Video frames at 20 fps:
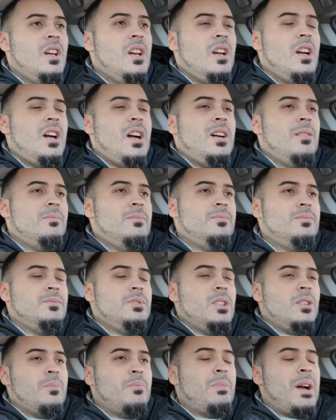
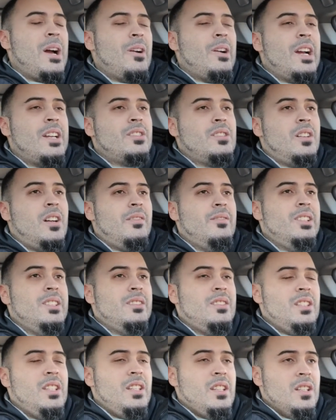Power action
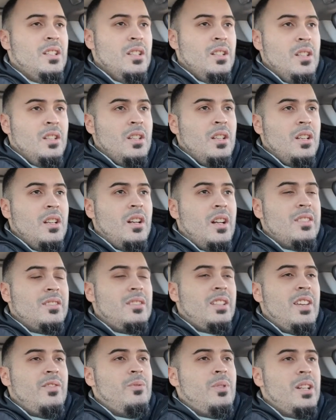obviously on
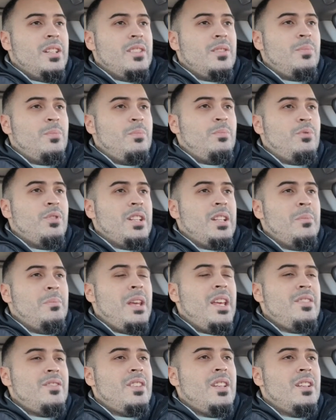Slave 1 is pretty
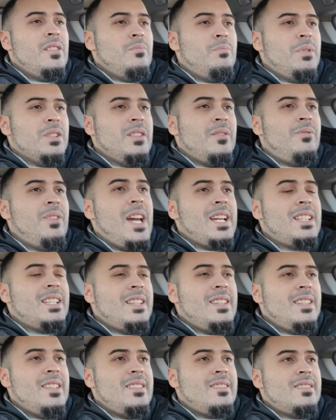amazing, but the fact
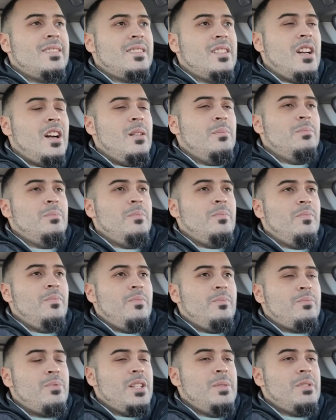that this
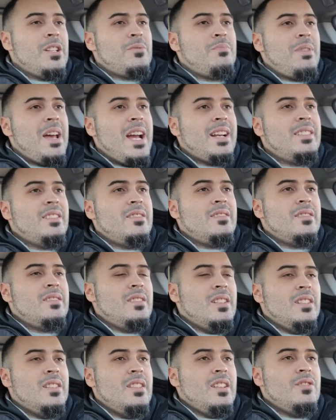pretty much packs its
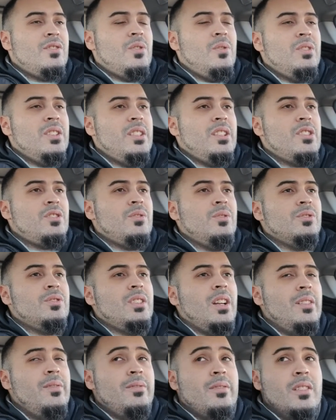own additional
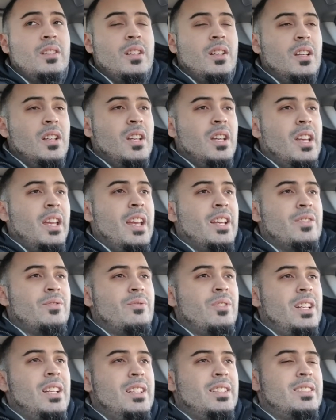stuff is
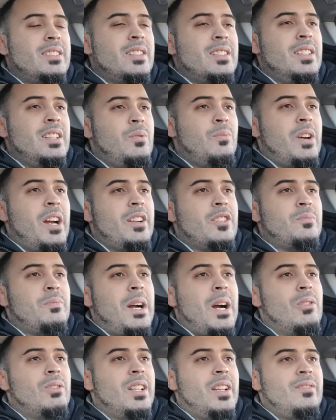realistically where its
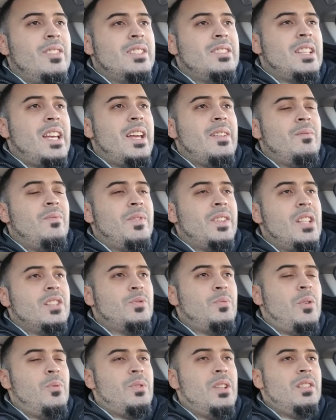power level is at, because
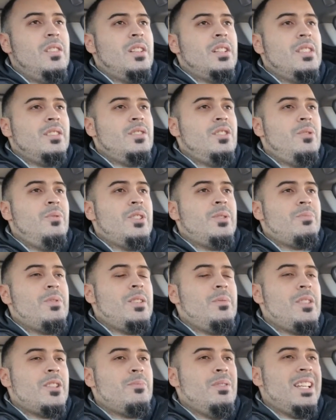what we're looking to do is
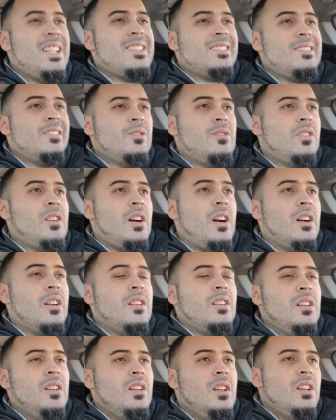pretty much play a single
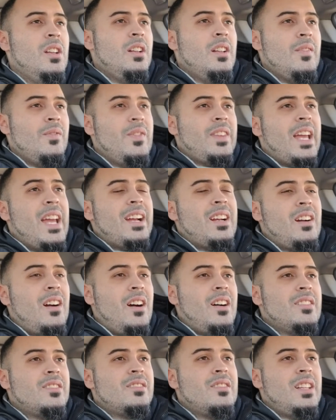card that
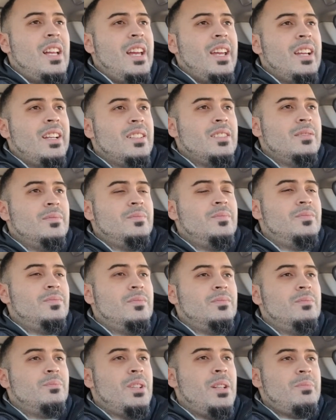costs like
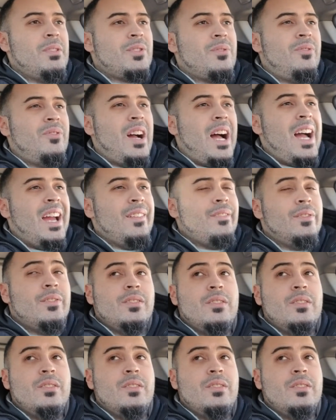pretty much 5,